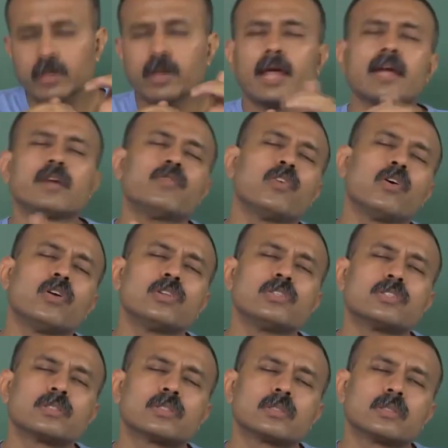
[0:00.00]
when the light
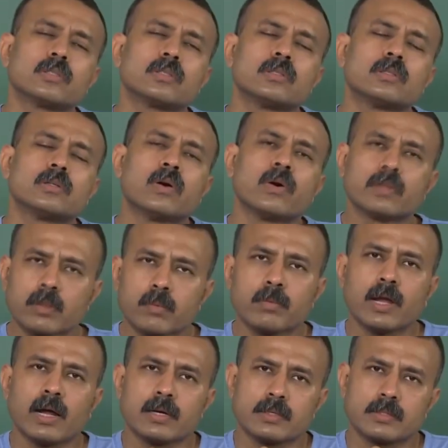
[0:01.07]
falls on the